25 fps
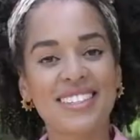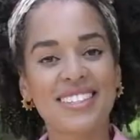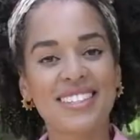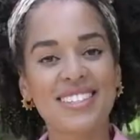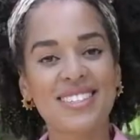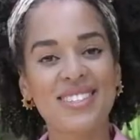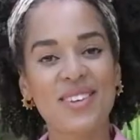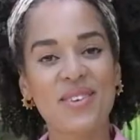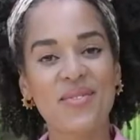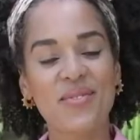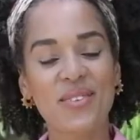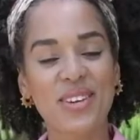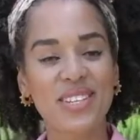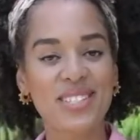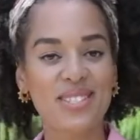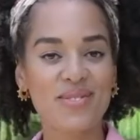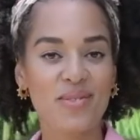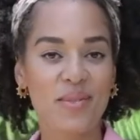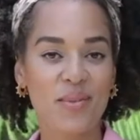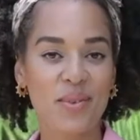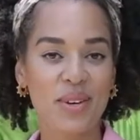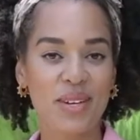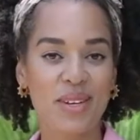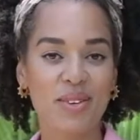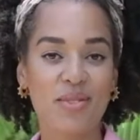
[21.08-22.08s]
So first of
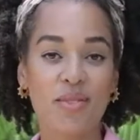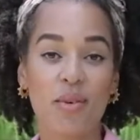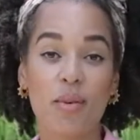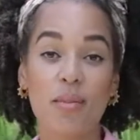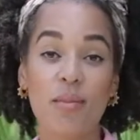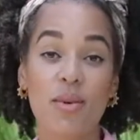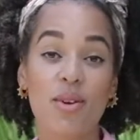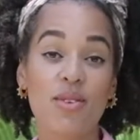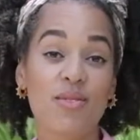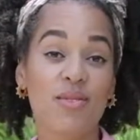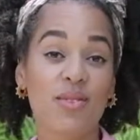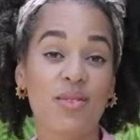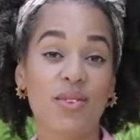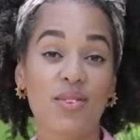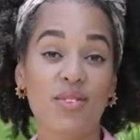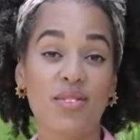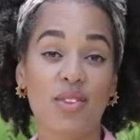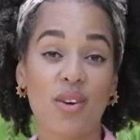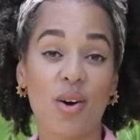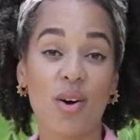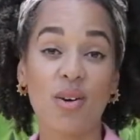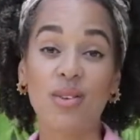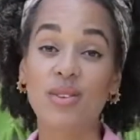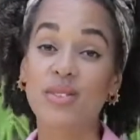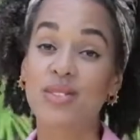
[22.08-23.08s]
all, we're going to remove all of
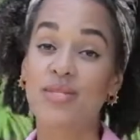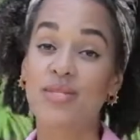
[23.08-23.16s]
the old